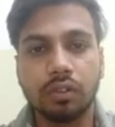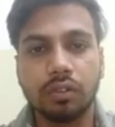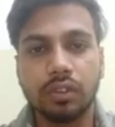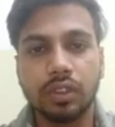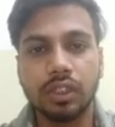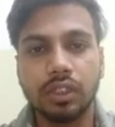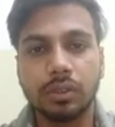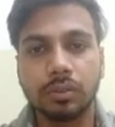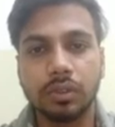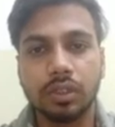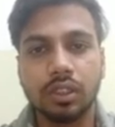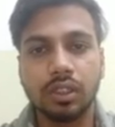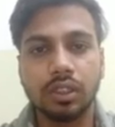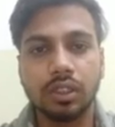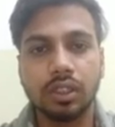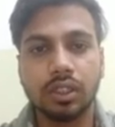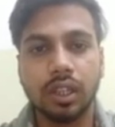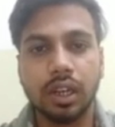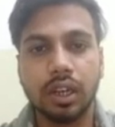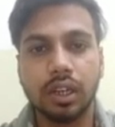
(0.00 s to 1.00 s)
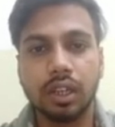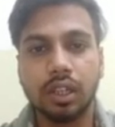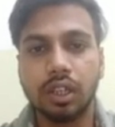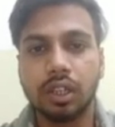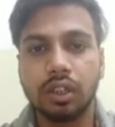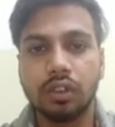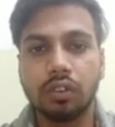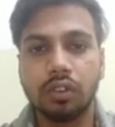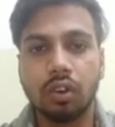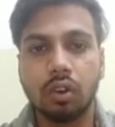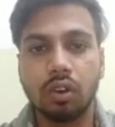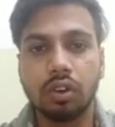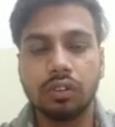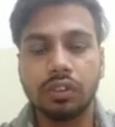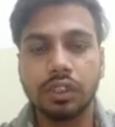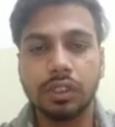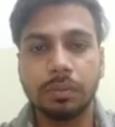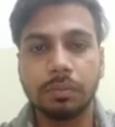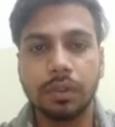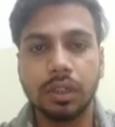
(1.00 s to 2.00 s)
which means that it will
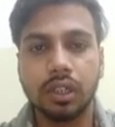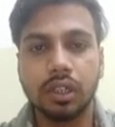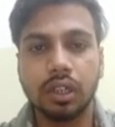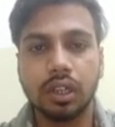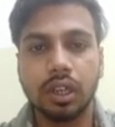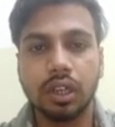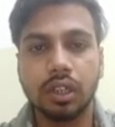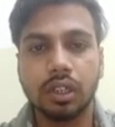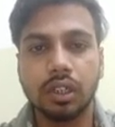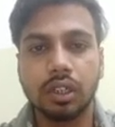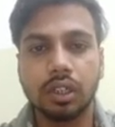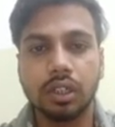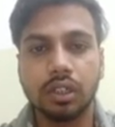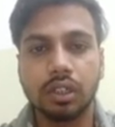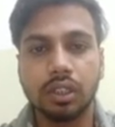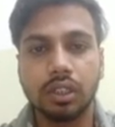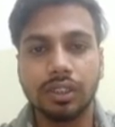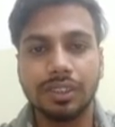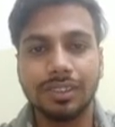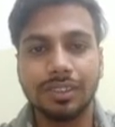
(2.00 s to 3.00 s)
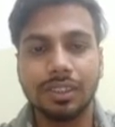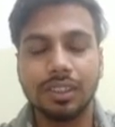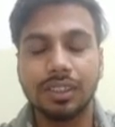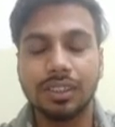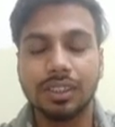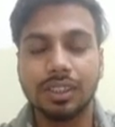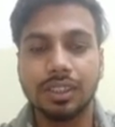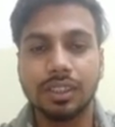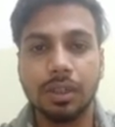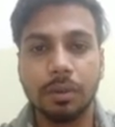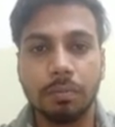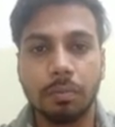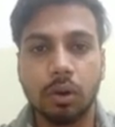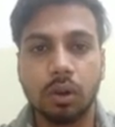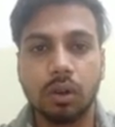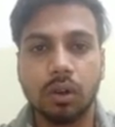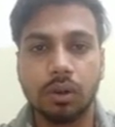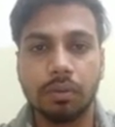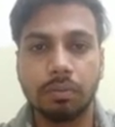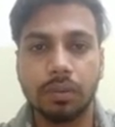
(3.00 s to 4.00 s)
always print that this is the
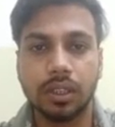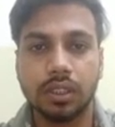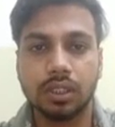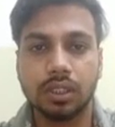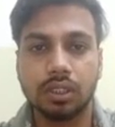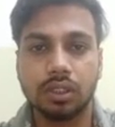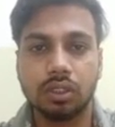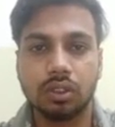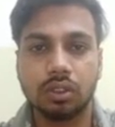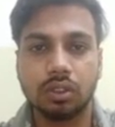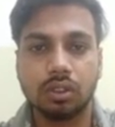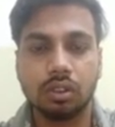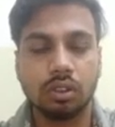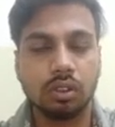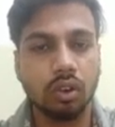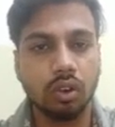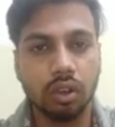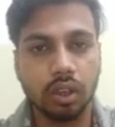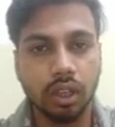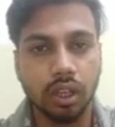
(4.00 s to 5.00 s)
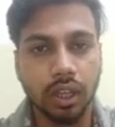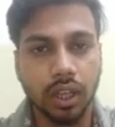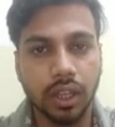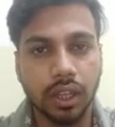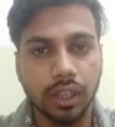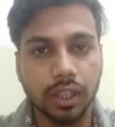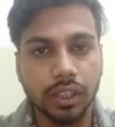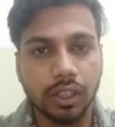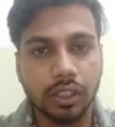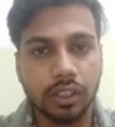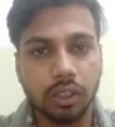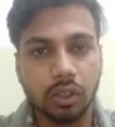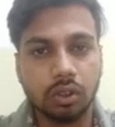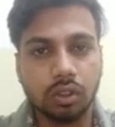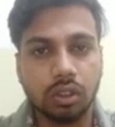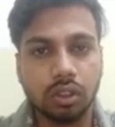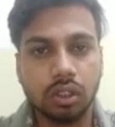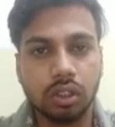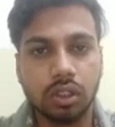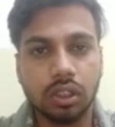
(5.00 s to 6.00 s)
important message. Okay, so
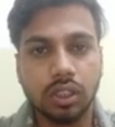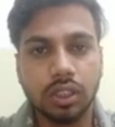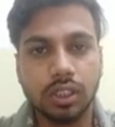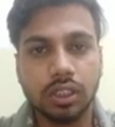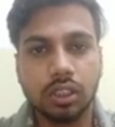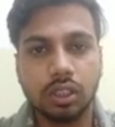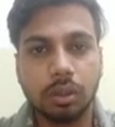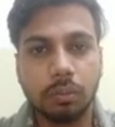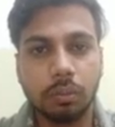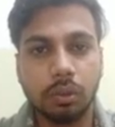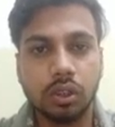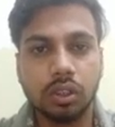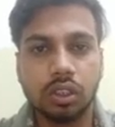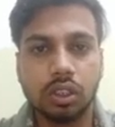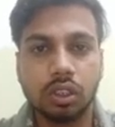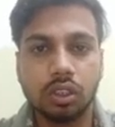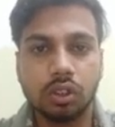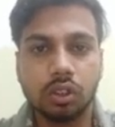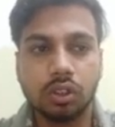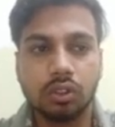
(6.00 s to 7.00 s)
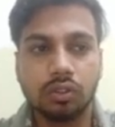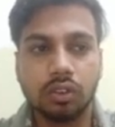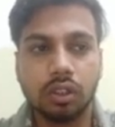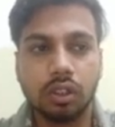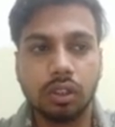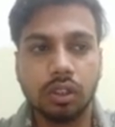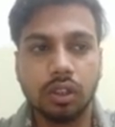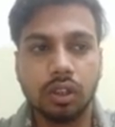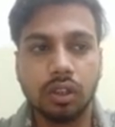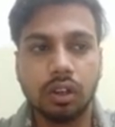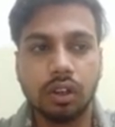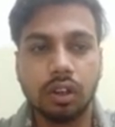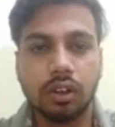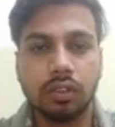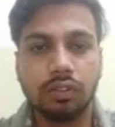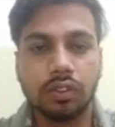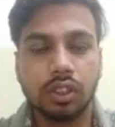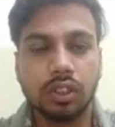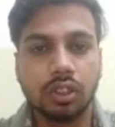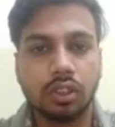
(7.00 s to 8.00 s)
this is the most useful
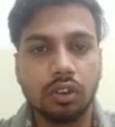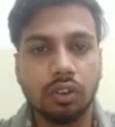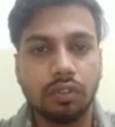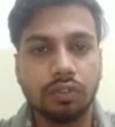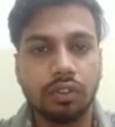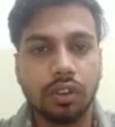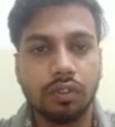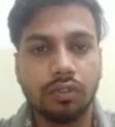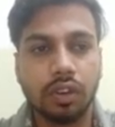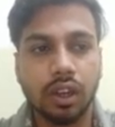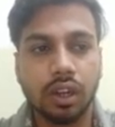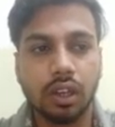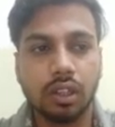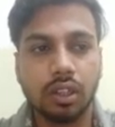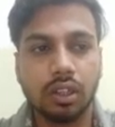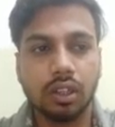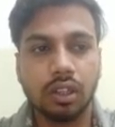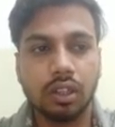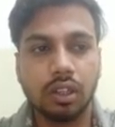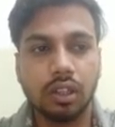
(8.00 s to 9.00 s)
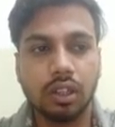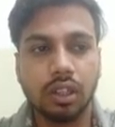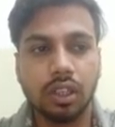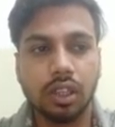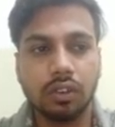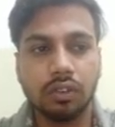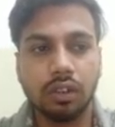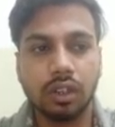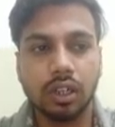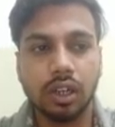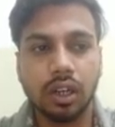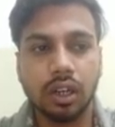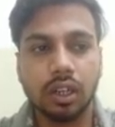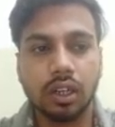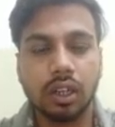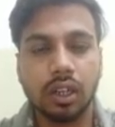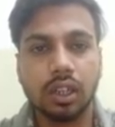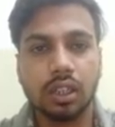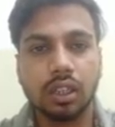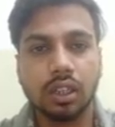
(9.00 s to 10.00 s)
feature of the finally keyword. And
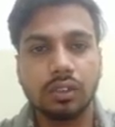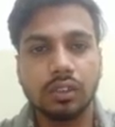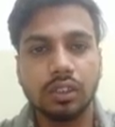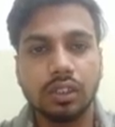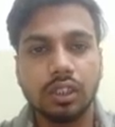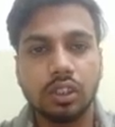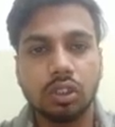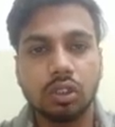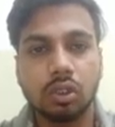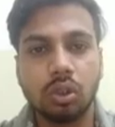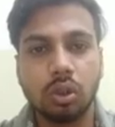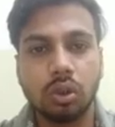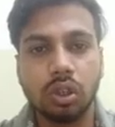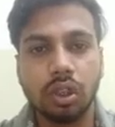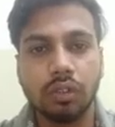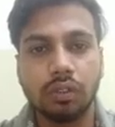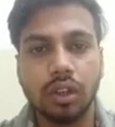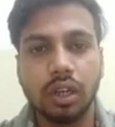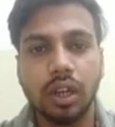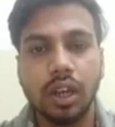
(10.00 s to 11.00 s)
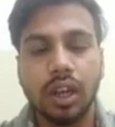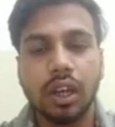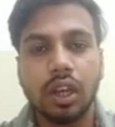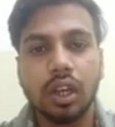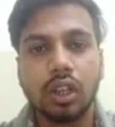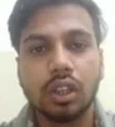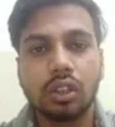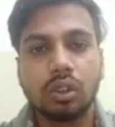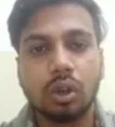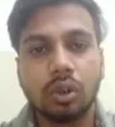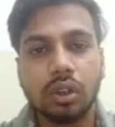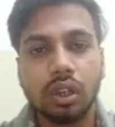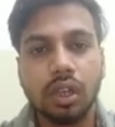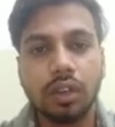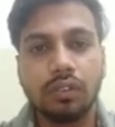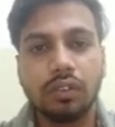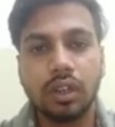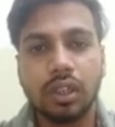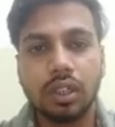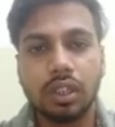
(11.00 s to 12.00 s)
another one is throw keyword. Throw
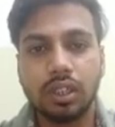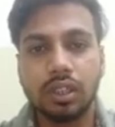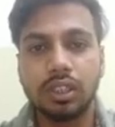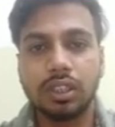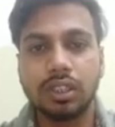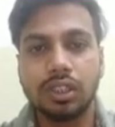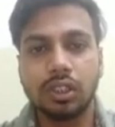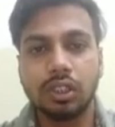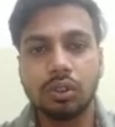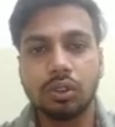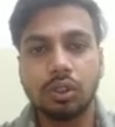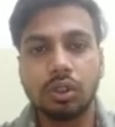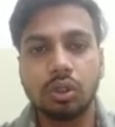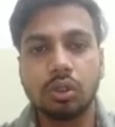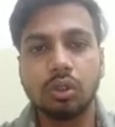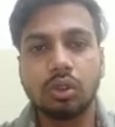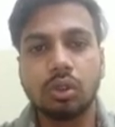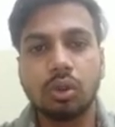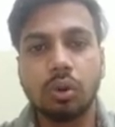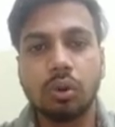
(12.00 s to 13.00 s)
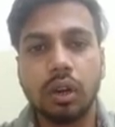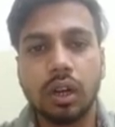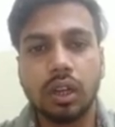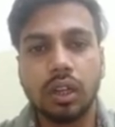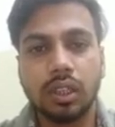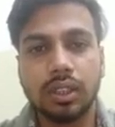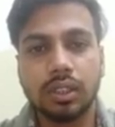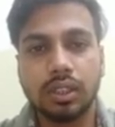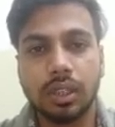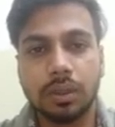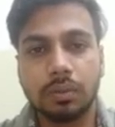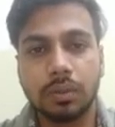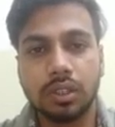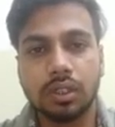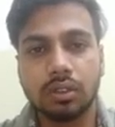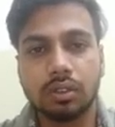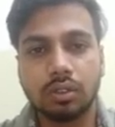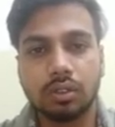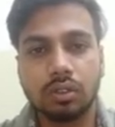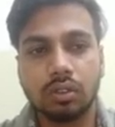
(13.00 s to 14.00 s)
keyword is used to throw an
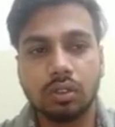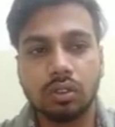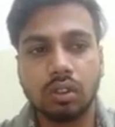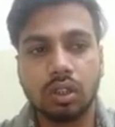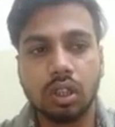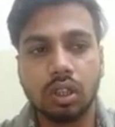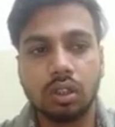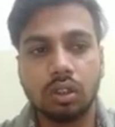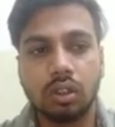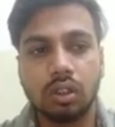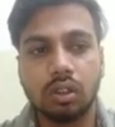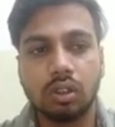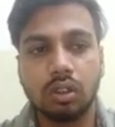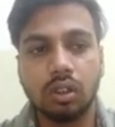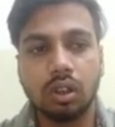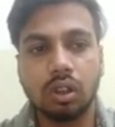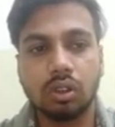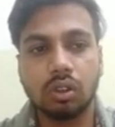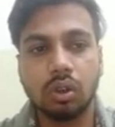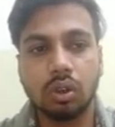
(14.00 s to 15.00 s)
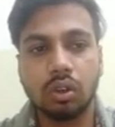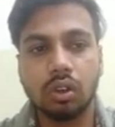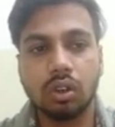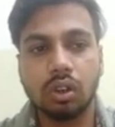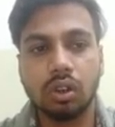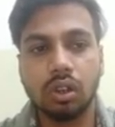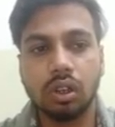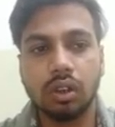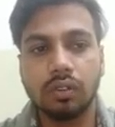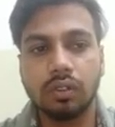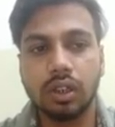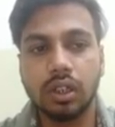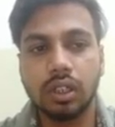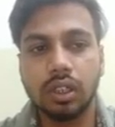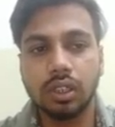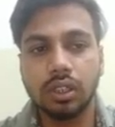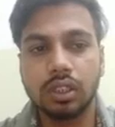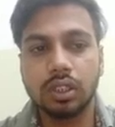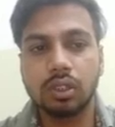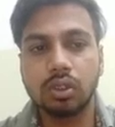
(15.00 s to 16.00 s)
exception. Okay, the throw keyword
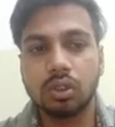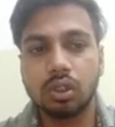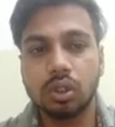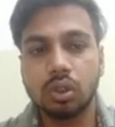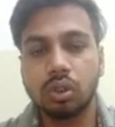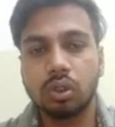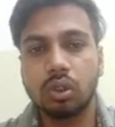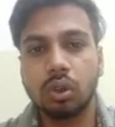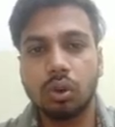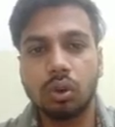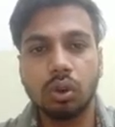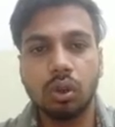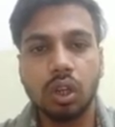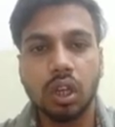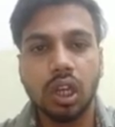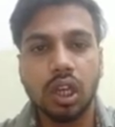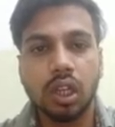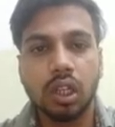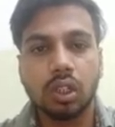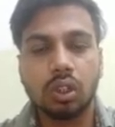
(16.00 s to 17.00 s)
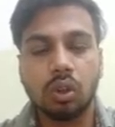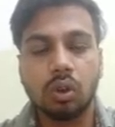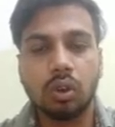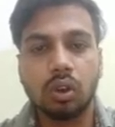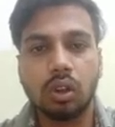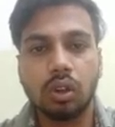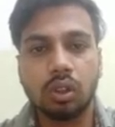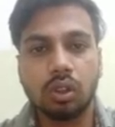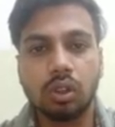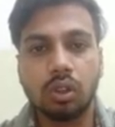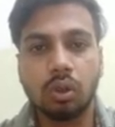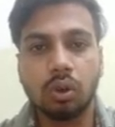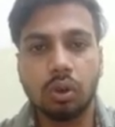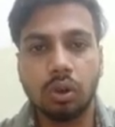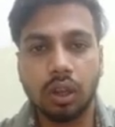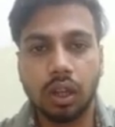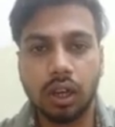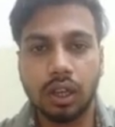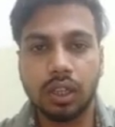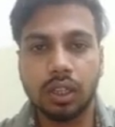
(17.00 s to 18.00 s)
is used to throw
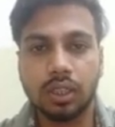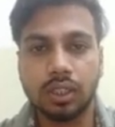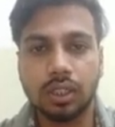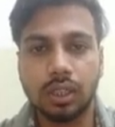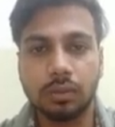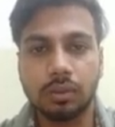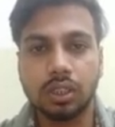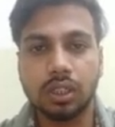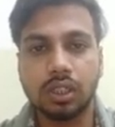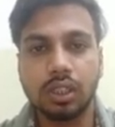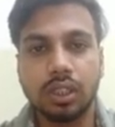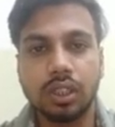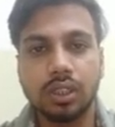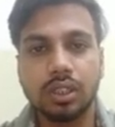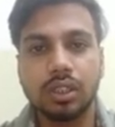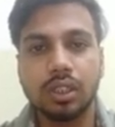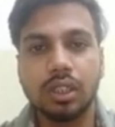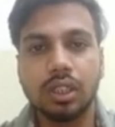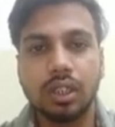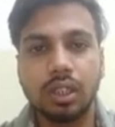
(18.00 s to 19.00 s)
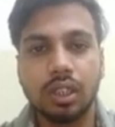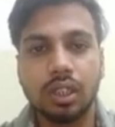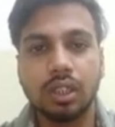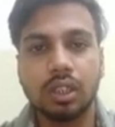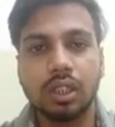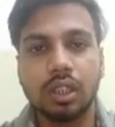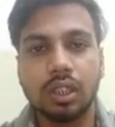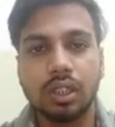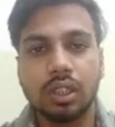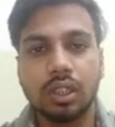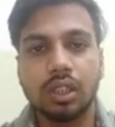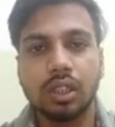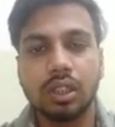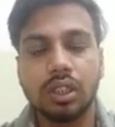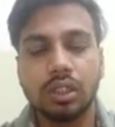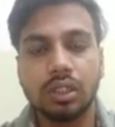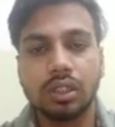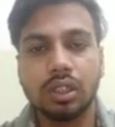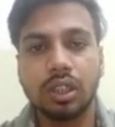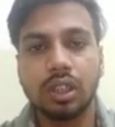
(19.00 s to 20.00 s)
an exception. It is written
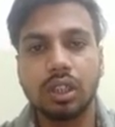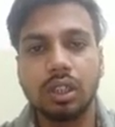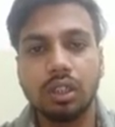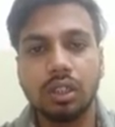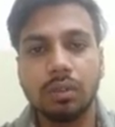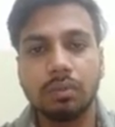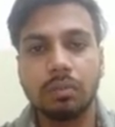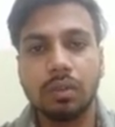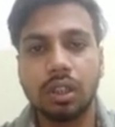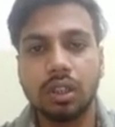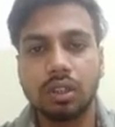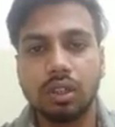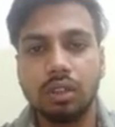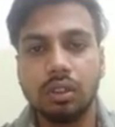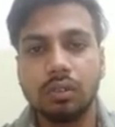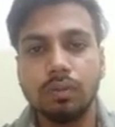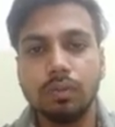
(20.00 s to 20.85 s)
inside the method,